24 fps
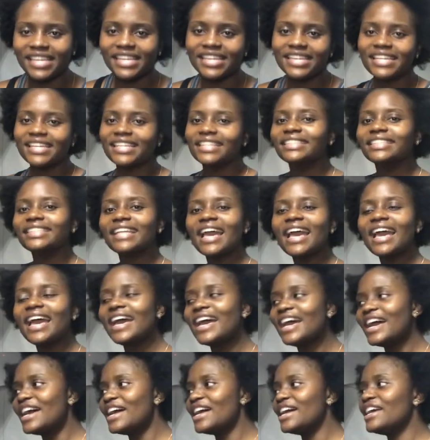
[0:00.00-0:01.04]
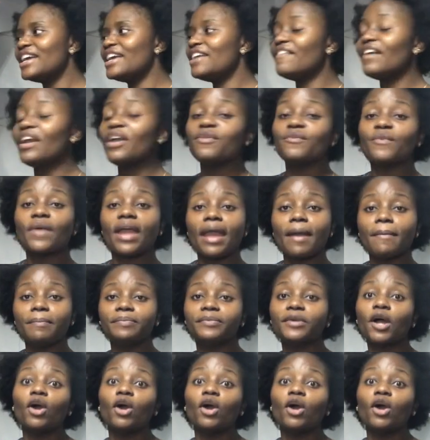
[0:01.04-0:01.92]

Even rare.